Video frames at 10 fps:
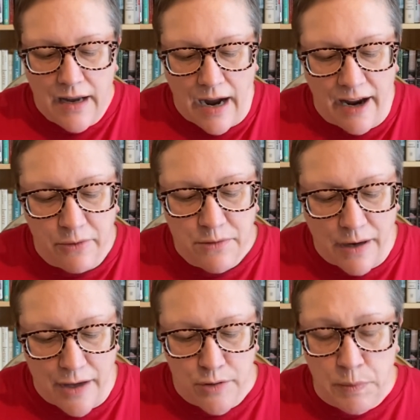I would
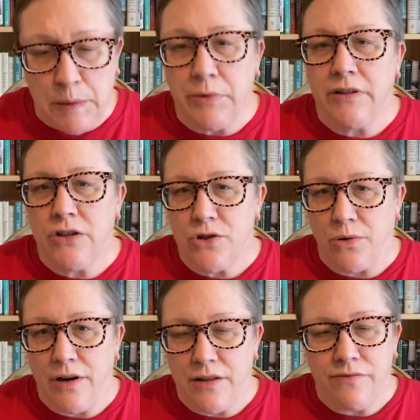rather people
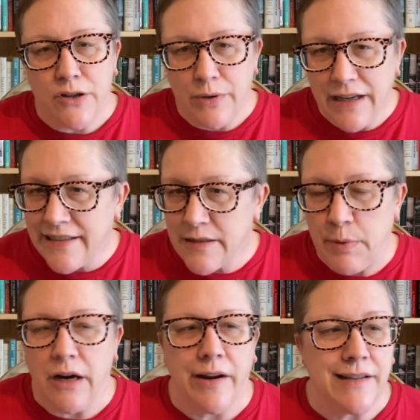enjoy the viewing
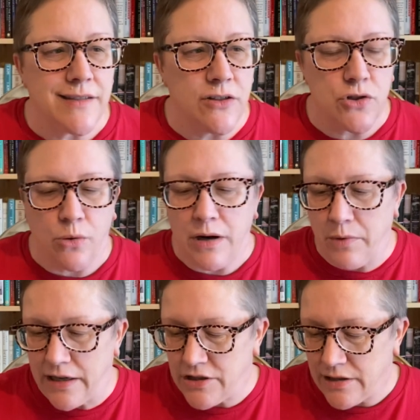experience, enjoy
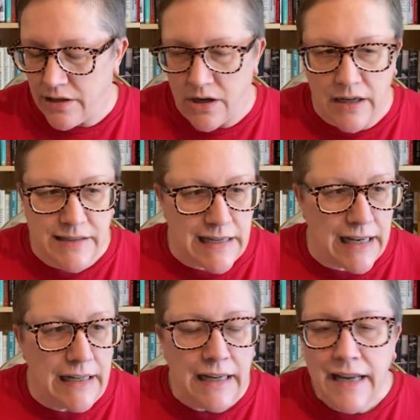watching the
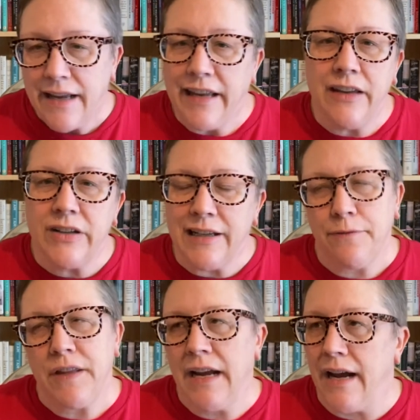content, even
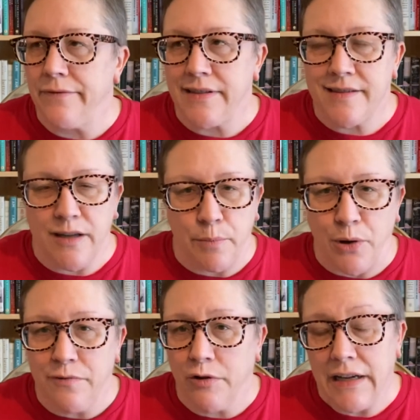if they have to skip
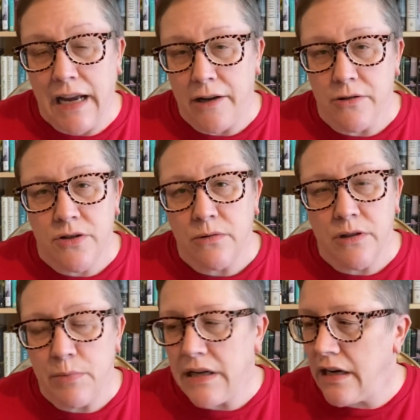over an ad or two in
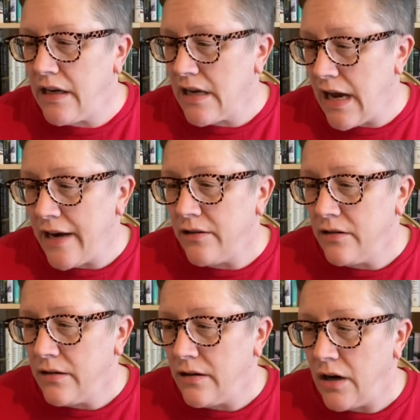the beginning. I
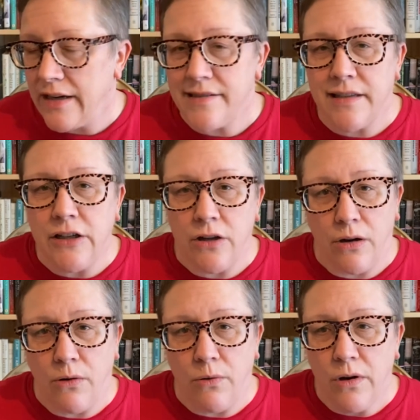don't honestly
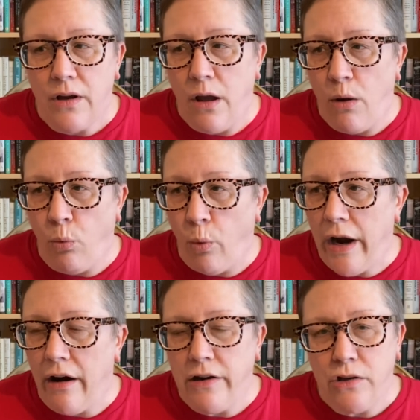know
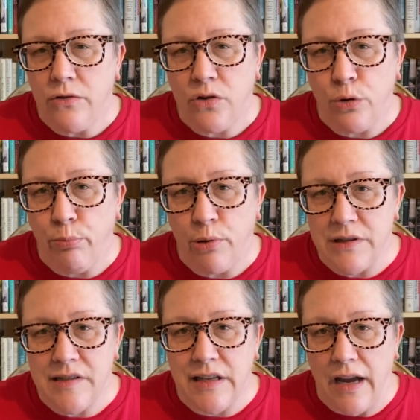where YouTube
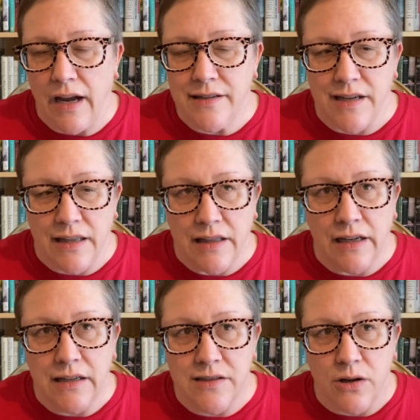puts the ads. I
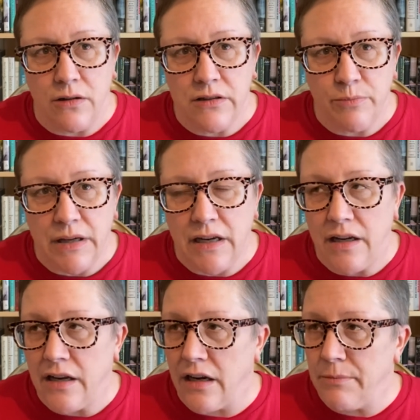think it's all in the
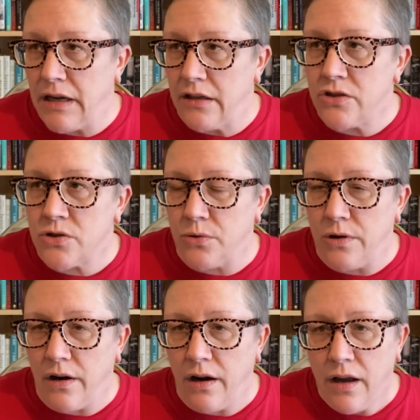beginning. I'm not
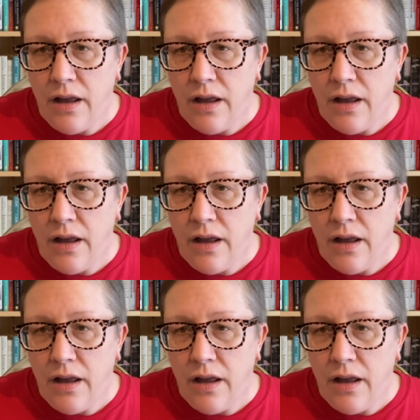sure.